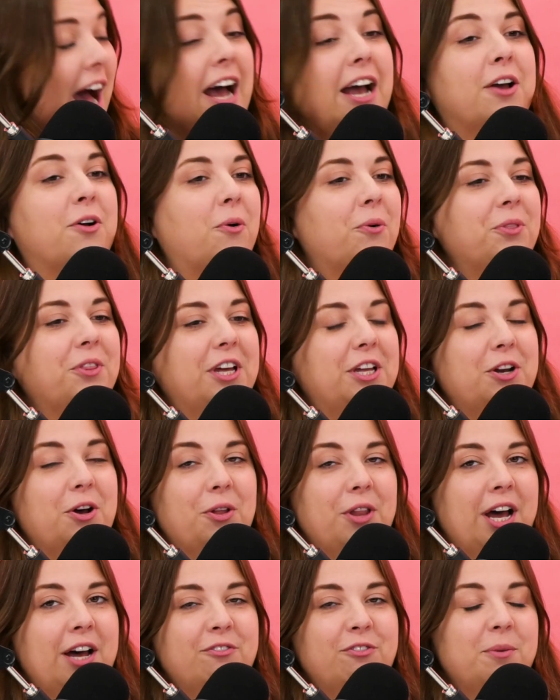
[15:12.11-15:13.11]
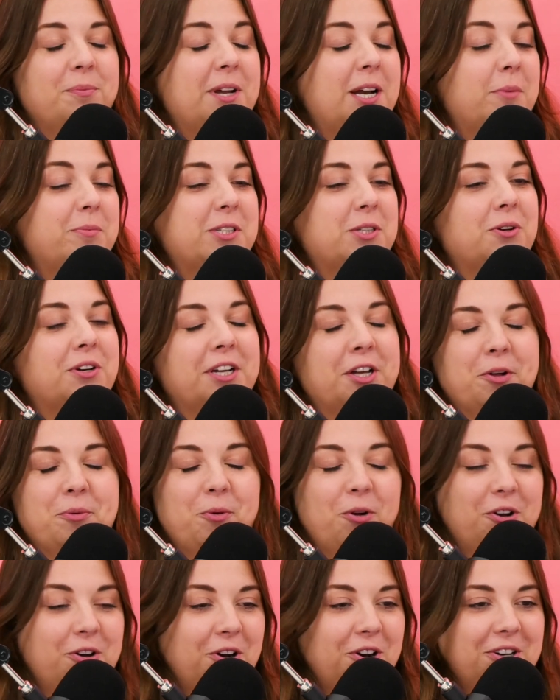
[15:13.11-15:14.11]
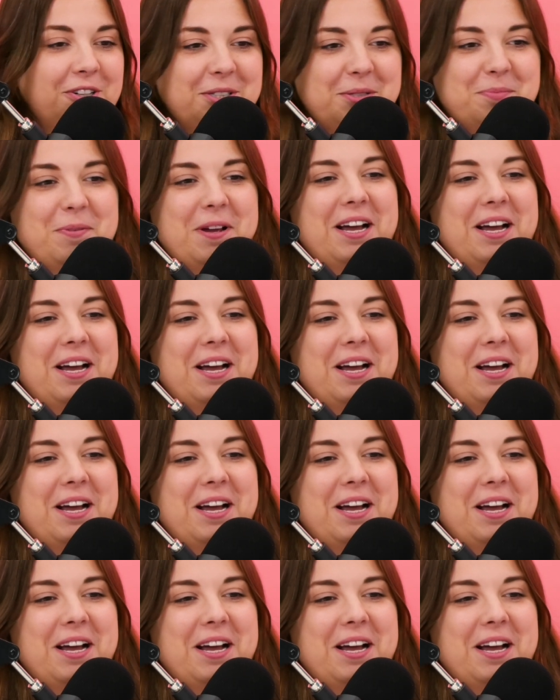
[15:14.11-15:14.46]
I only know that from an episode of Gilmore Girls